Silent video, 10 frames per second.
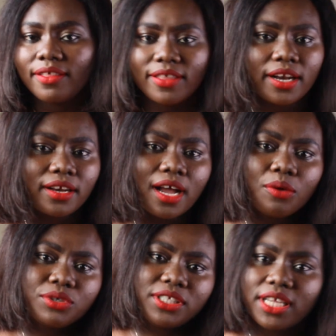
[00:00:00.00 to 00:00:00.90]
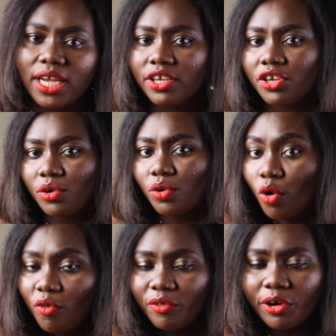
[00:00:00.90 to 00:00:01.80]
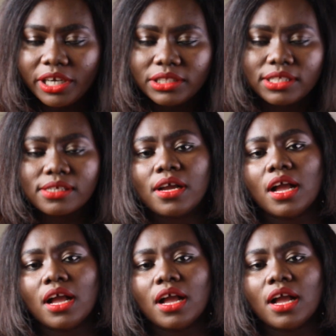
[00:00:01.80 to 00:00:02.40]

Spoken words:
then I would say, you know, go for it.